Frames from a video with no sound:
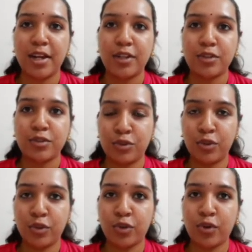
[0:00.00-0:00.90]
to
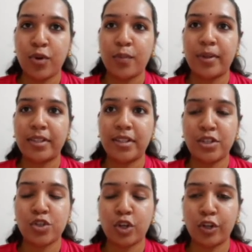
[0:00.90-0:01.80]
know whether the
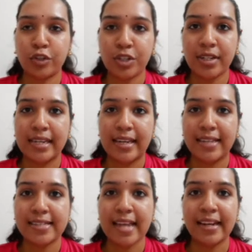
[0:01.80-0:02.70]
solution
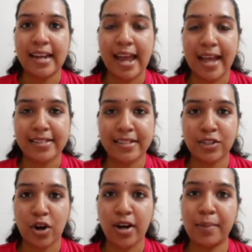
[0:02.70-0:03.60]
is an acid
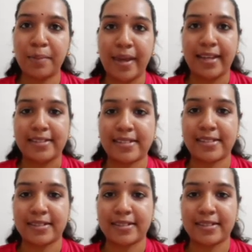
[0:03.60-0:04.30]
or base.